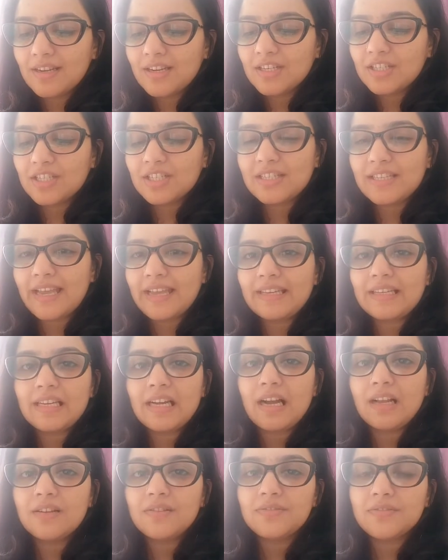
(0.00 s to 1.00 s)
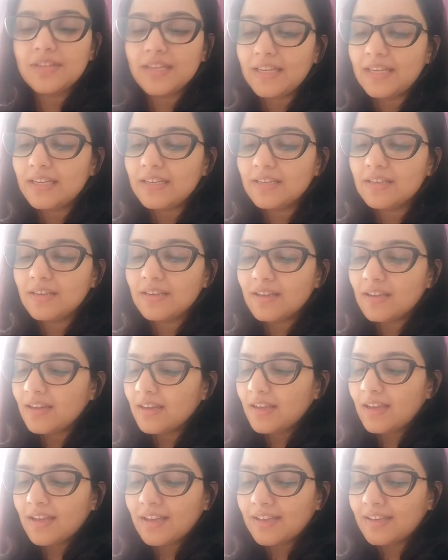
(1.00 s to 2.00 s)
She's engulfed in,
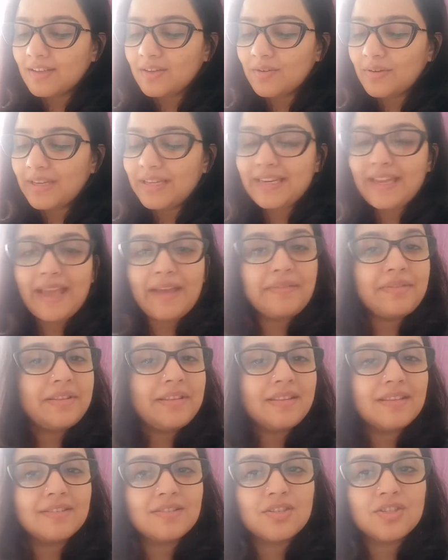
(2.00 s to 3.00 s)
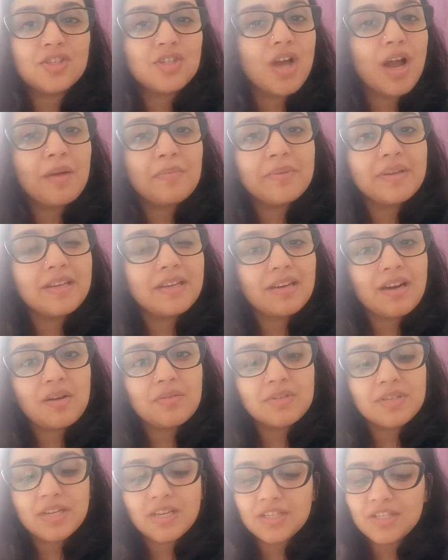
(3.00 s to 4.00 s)
you know, in everything that's charming
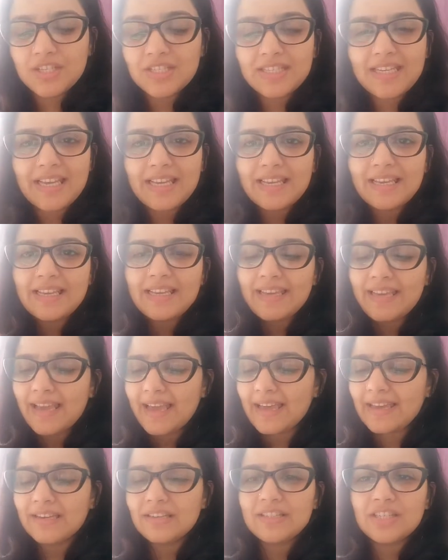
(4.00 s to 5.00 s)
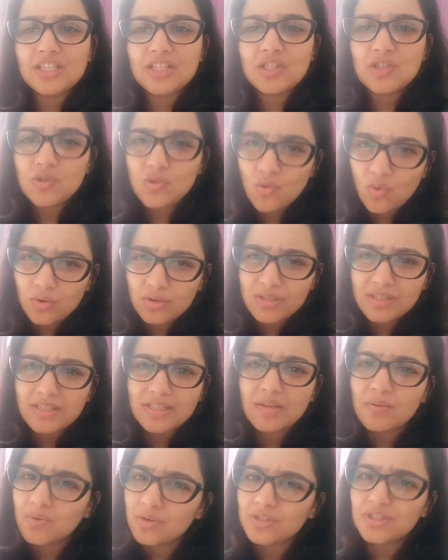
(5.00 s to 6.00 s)
around her. She's taking care and she's
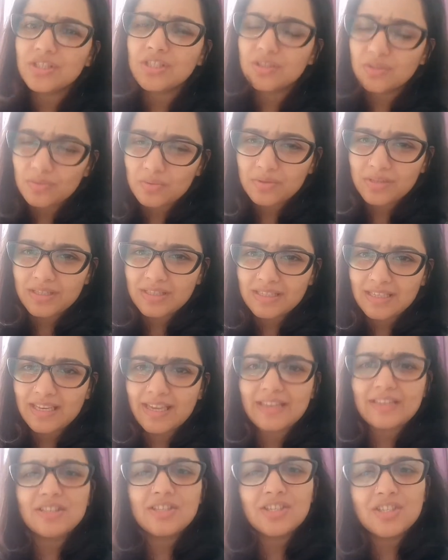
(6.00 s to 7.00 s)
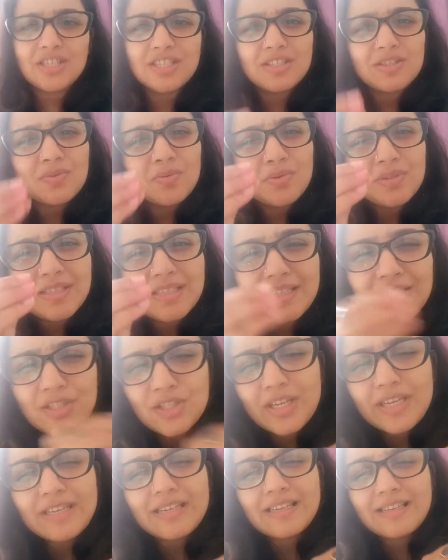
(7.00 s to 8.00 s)
noticing what she's noticing. And she's noticing
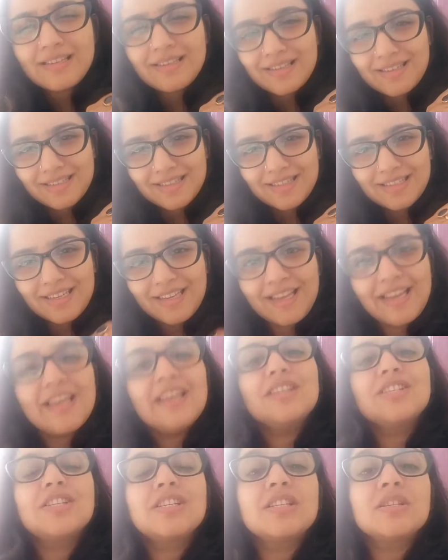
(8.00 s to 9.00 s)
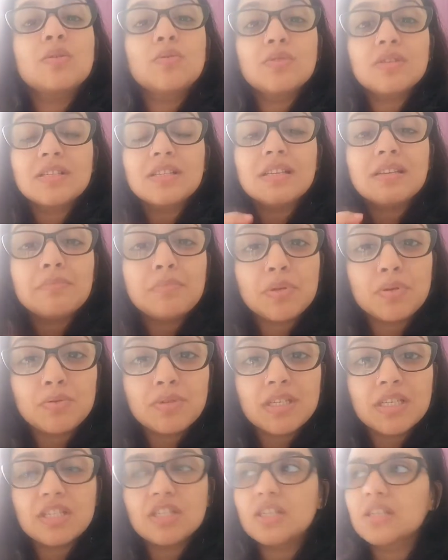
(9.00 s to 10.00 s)
gentleness. She's noticing
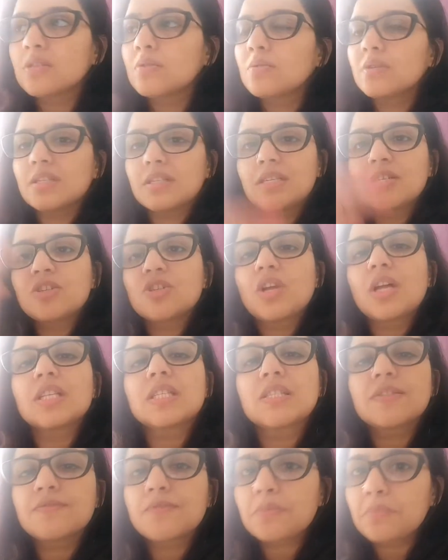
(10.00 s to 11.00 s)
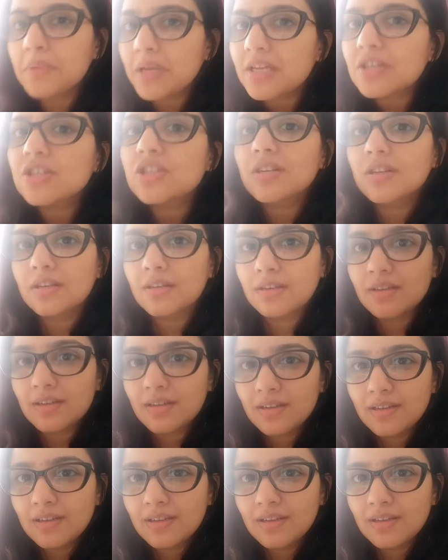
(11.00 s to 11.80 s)
beauty. She's noticing transformation.